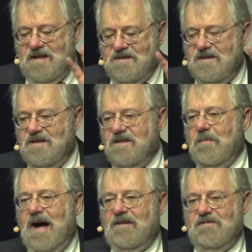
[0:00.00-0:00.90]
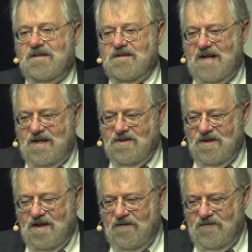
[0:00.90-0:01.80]
It's the
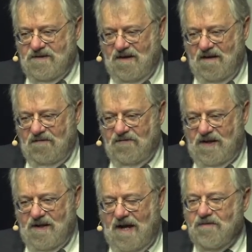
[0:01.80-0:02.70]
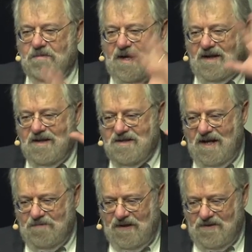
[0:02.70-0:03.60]
democratization of photography. Everybody can
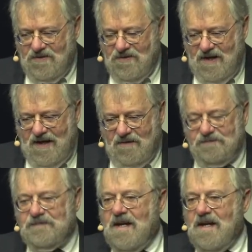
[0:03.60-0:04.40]
take pictures now.